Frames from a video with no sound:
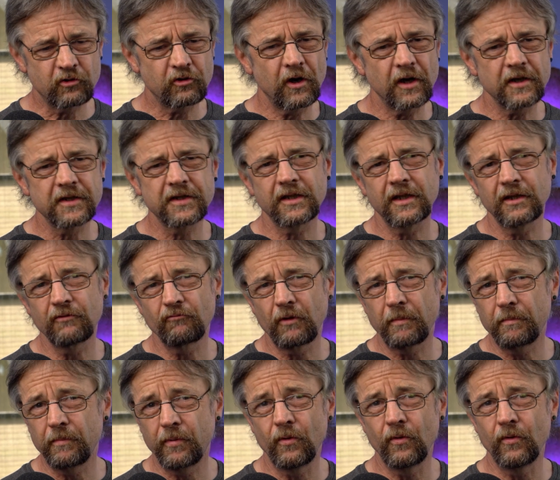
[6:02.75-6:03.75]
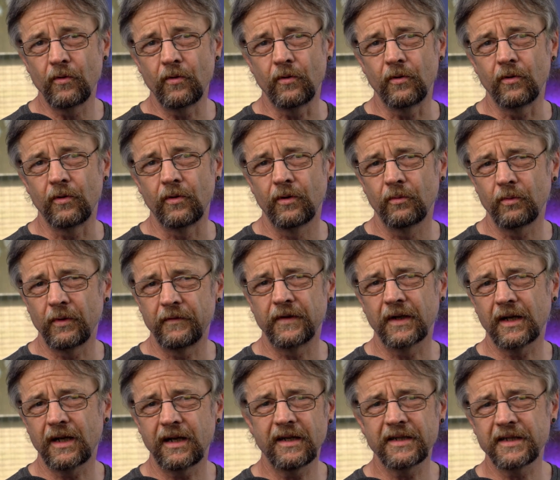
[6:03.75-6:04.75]
trust and rapport
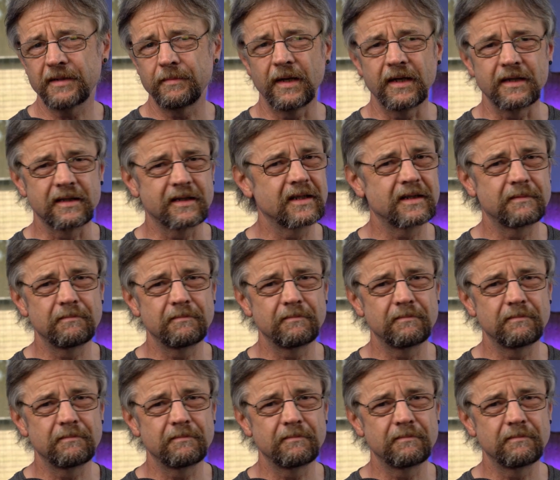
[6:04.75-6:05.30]
with your classmates